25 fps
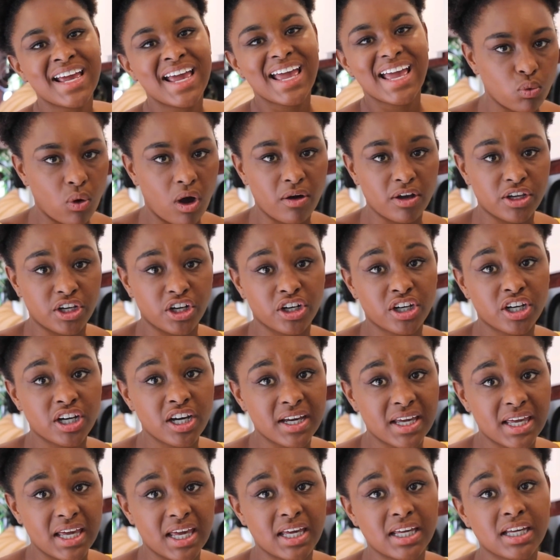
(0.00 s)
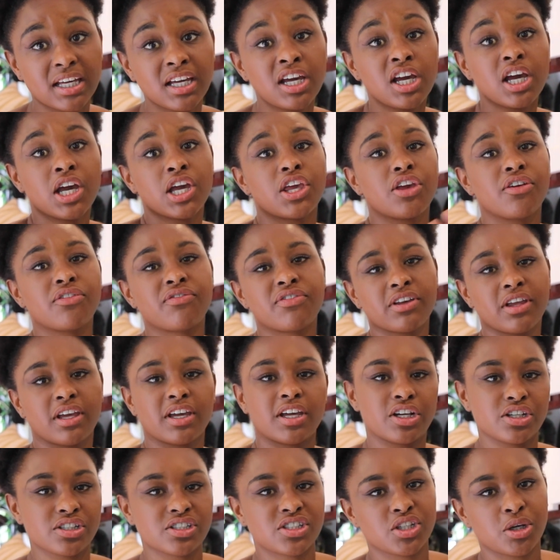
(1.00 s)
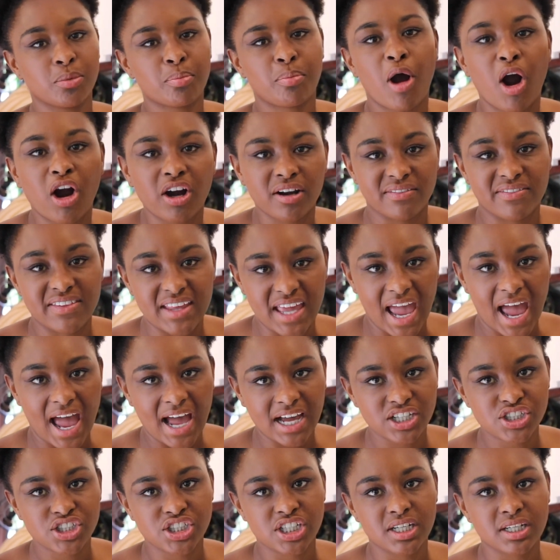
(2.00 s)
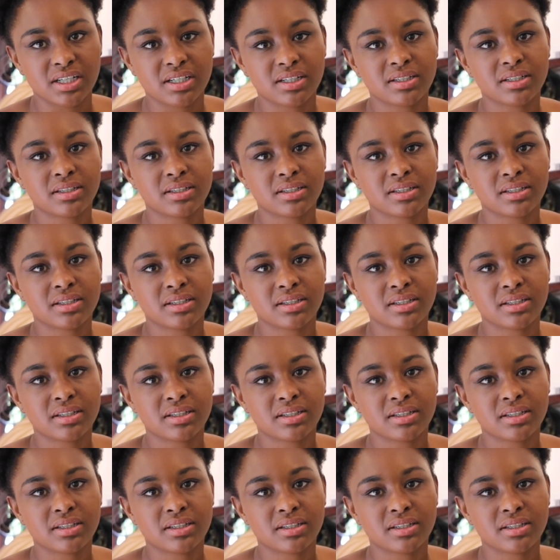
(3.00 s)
While you're cooking, you feel like you're still part of the action.